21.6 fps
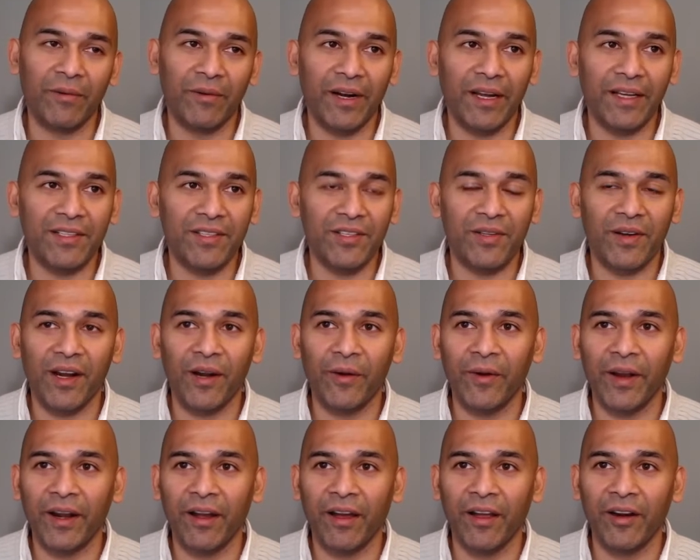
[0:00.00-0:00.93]
we're actually trying to
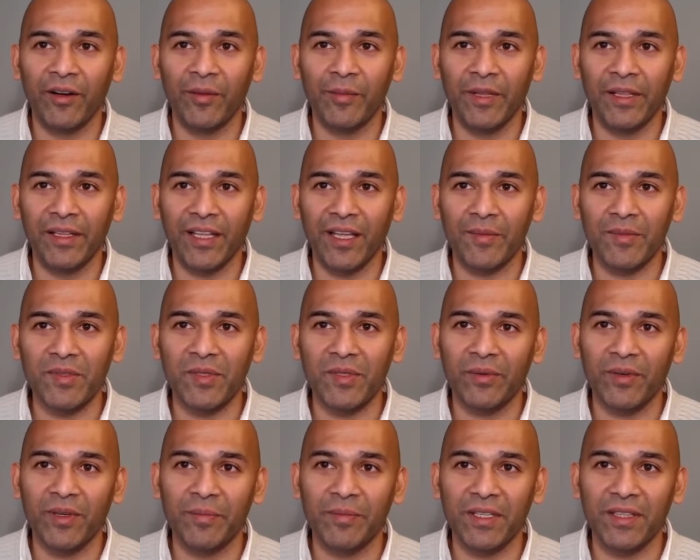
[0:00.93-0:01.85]
run 100 milliamps
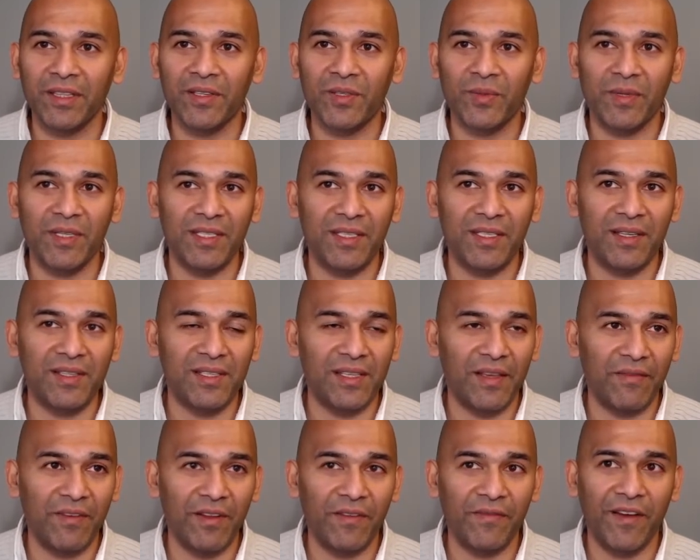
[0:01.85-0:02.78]
through it, but this one says
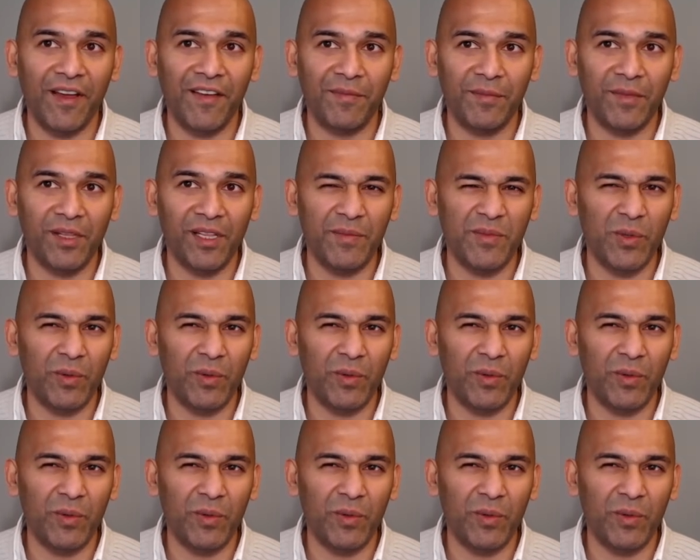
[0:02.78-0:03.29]
75 milliamps.